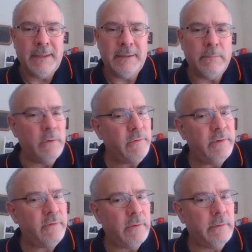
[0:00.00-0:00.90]
I think most
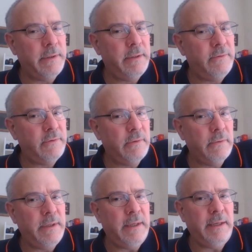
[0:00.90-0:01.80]
historians
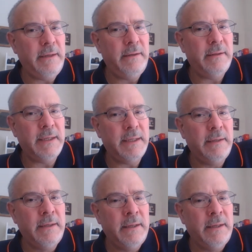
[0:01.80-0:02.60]
agree that